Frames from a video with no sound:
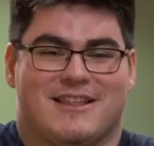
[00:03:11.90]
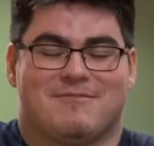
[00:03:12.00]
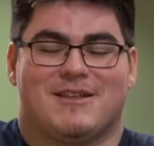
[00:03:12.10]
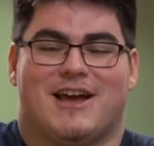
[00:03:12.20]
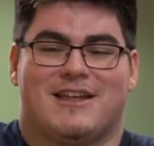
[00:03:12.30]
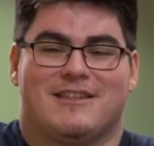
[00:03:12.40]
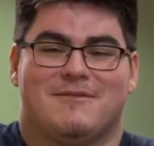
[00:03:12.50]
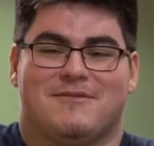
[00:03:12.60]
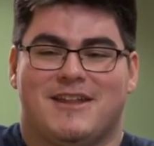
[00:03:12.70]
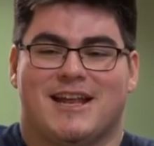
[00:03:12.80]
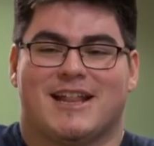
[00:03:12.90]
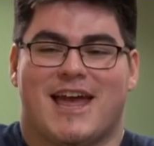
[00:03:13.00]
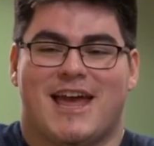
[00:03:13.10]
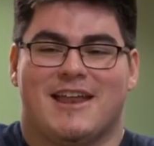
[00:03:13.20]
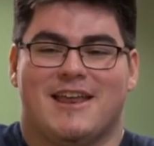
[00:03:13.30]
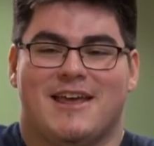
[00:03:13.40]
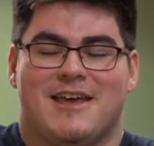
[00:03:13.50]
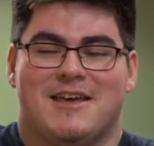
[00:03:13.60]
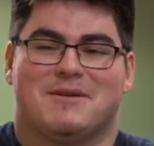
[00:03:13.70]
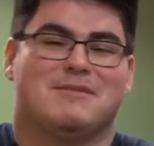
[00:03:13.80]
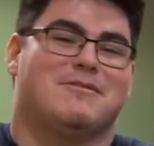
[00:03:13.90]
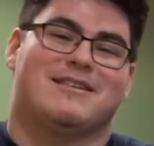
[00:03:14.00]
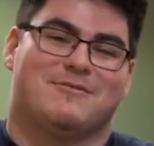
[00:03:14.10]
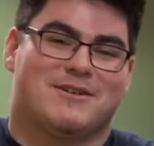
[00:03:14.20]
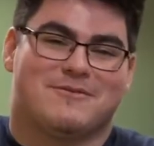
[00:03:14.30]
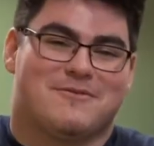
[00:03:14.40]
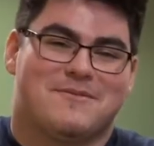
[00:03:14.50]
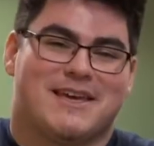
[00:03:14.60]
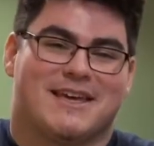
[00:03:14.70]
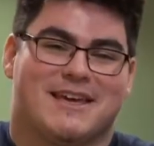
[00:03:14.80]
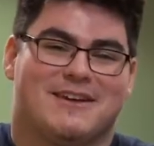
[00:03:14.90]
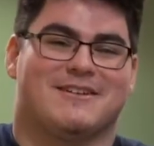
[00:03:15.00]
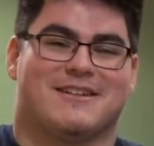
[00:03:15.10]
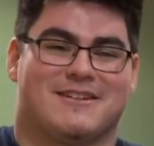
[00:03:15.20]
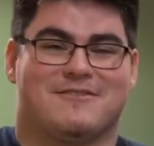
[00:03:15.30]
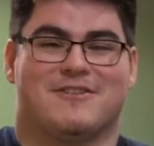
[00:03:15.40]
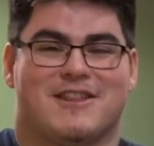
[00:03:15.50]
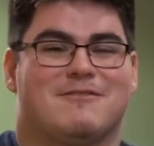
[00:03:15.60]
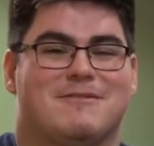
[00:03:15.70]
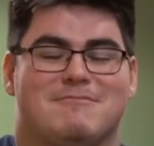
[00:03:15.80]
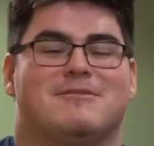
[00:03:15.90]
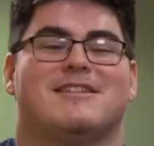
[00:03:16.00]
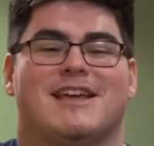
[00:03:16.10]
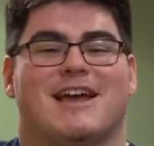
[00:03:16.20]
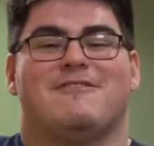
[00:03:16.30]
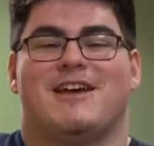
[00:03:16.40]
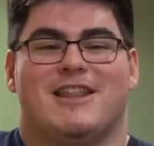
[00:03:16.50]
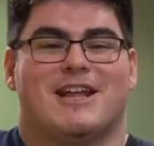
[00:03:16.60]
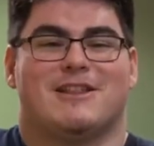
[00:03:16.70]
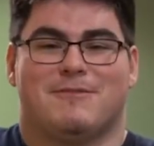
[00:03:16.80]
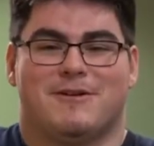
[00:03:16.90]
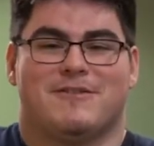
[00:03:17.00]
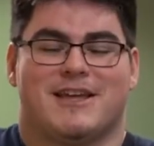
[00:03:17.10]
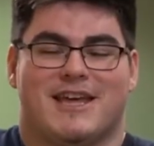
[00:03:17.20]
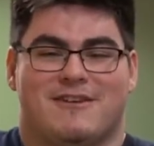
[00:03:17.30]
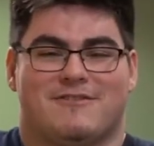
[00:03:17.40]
and you get something awesome. It felt like that, but the present wasn't for me. It was for other people. It's like I found like the perfect